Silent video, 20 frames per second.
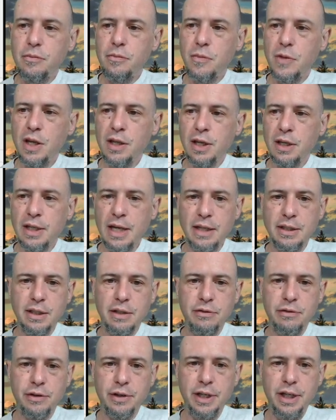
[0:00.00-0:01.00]
I think that's
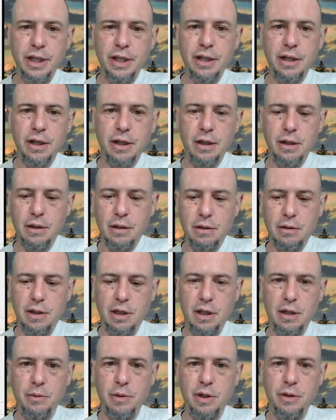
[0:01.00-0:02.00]
it for here.
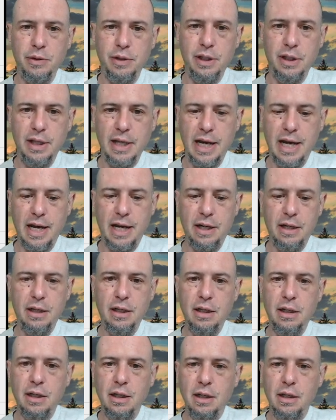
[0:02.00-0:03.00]
Uh, we don't need that.
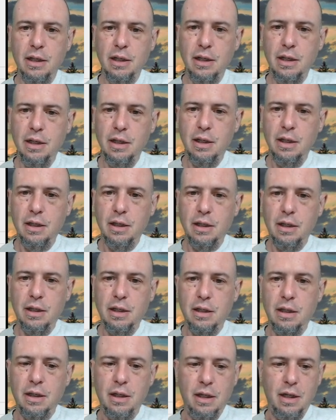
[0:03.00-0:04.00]

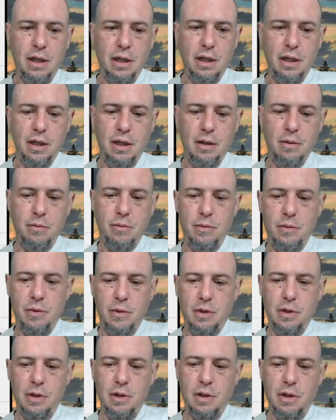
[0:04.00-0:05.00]
Um,
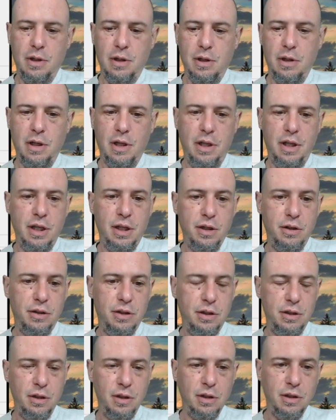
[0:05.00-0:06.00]
I think there's
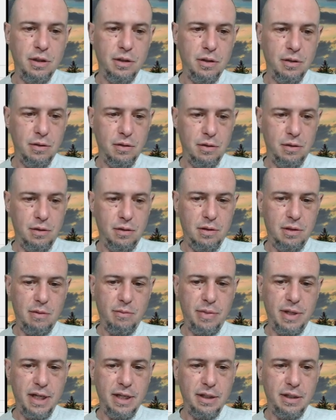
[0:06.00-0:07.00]
still some
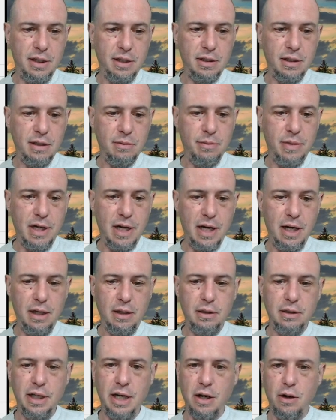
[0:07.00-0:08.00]
place doesn't compile.
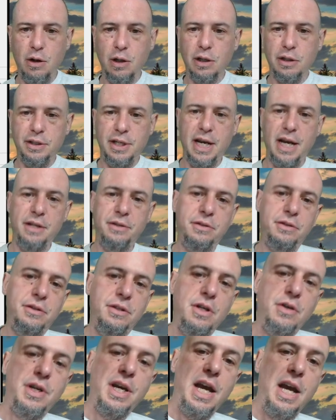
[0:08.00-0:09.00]
Yeah, all our tests.
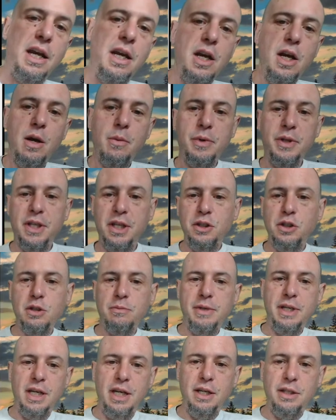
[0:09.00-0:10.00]
Okay, but this should
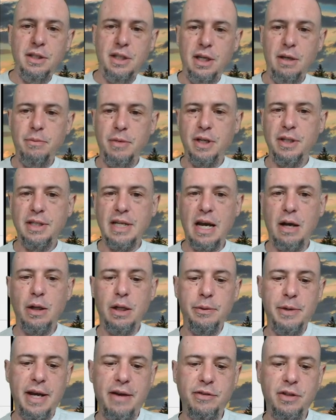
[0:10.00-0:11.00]
be easy because now all
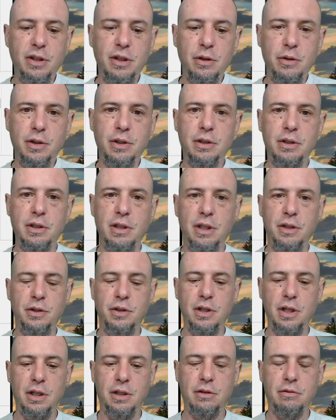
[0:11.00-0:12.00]
we have to do is is
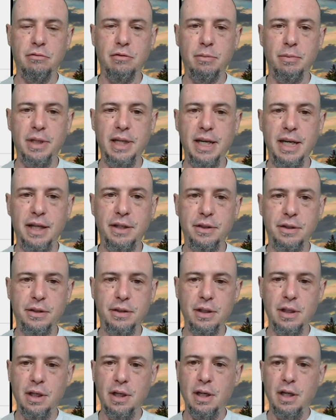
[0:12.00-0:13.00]
just replace
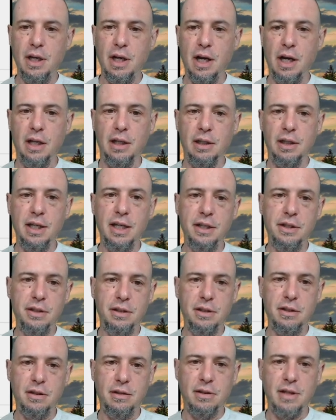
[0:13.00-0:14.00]
uh,
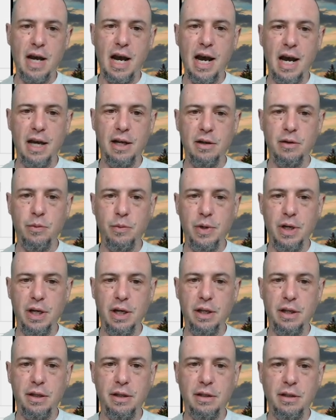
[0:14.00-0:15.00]
list dot with
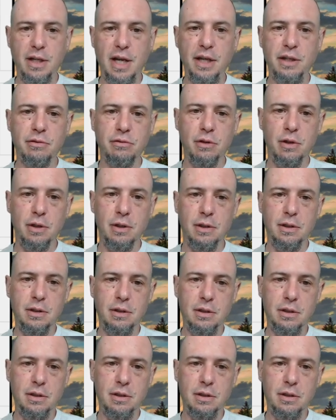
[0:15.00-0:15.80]
dice roll